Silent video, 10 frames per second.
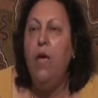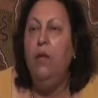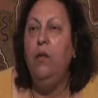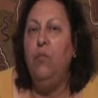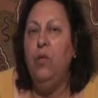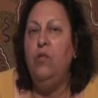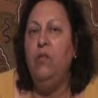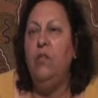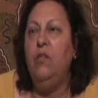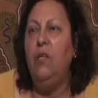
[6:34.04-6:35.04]
The
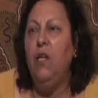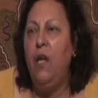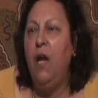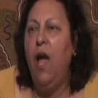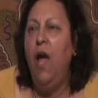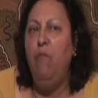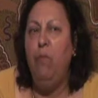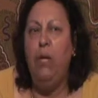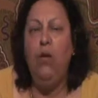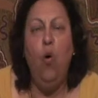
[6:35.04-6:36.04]
prisoners in there have
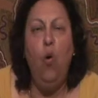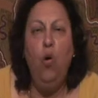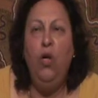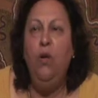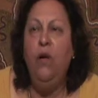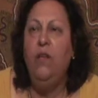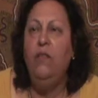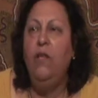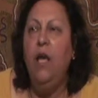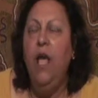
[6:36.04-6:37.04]
been
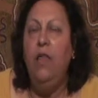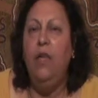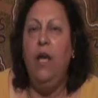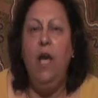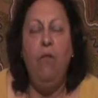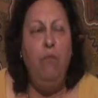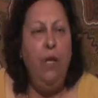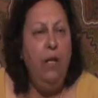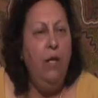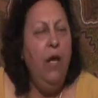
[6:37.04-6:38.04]
organized. They have
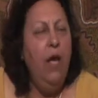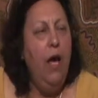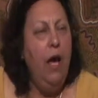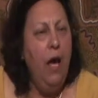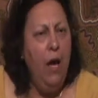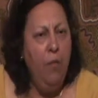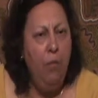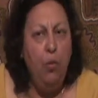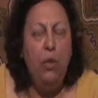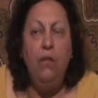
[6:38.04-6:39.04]
been
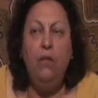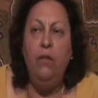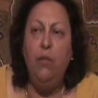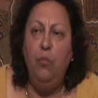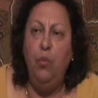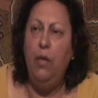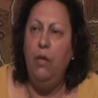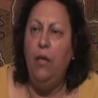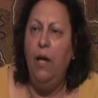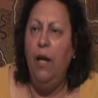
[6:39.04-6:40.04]
putting
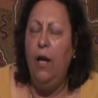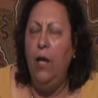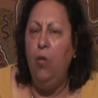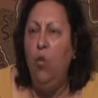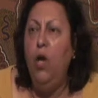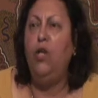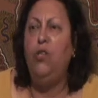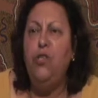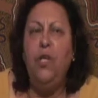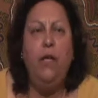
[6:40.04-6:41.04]

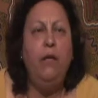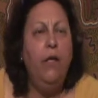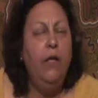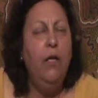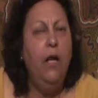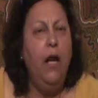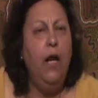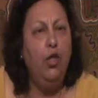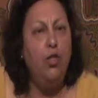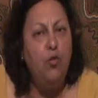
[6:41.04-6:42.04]
work together
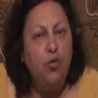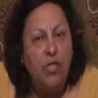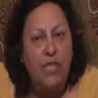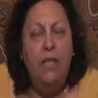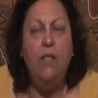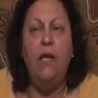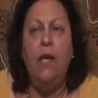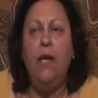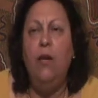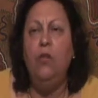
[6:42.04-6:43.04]
to send
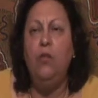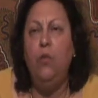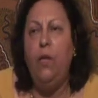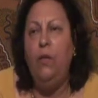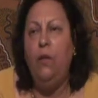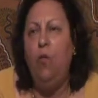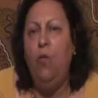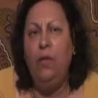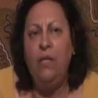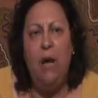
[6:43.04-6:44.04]
out with
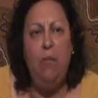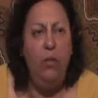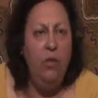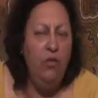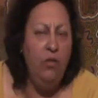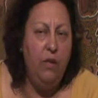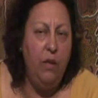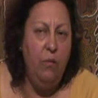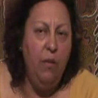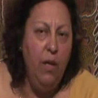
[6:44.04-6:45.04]
what's happening to
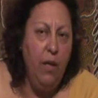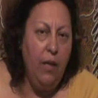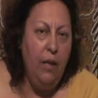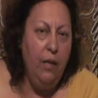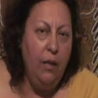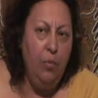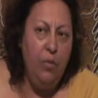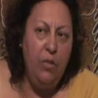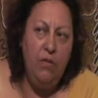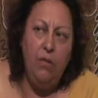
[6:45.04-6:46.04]
them in that
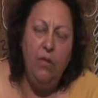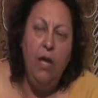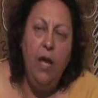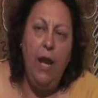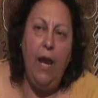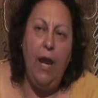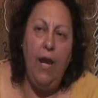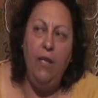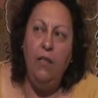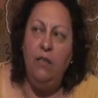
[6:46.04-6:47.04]
prison,
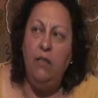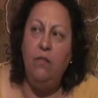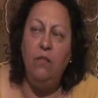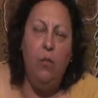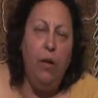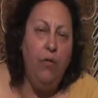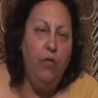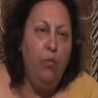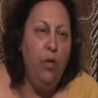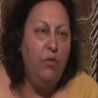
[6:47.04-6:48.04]
and this is one of
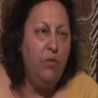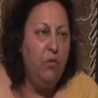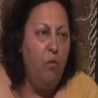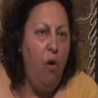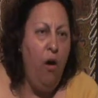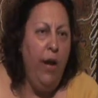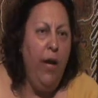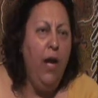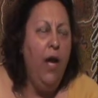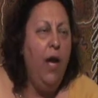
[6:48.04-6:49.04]
the reasons
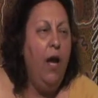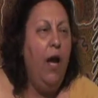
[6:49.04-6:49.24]
why